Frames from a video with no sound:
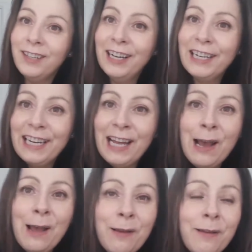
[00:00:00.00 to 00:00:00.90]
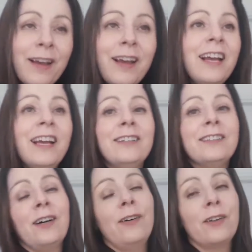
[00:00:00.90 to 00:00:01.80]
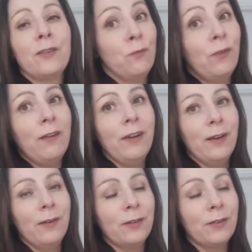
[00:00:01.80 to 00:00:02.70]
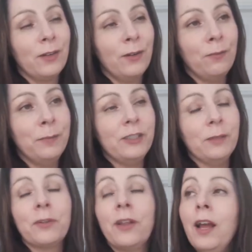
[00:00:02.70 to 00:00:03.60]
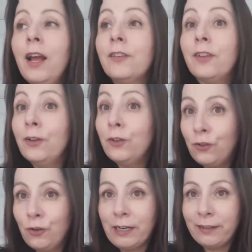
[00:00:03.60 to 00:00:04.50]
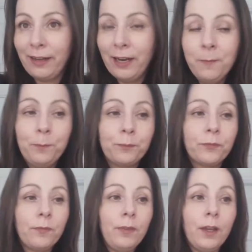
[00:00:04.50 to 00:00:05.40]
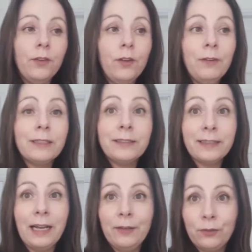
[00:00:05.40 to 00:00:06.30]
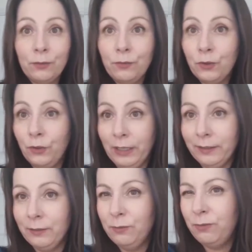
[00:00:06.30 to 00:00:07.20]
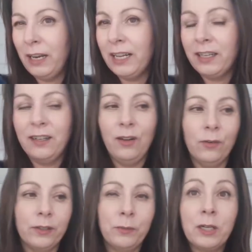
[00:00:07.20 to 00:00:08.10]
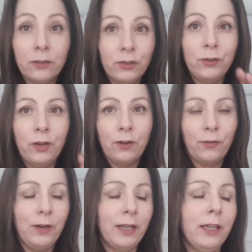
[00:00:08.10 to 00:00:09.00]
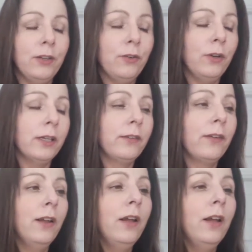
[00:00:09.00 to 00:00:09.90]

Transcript: you know, so very nice. Love me chips. So does Trixie. So I've had to save some for Trixie. Frank Lloyd. We've got two dogs, Frankie and Trix.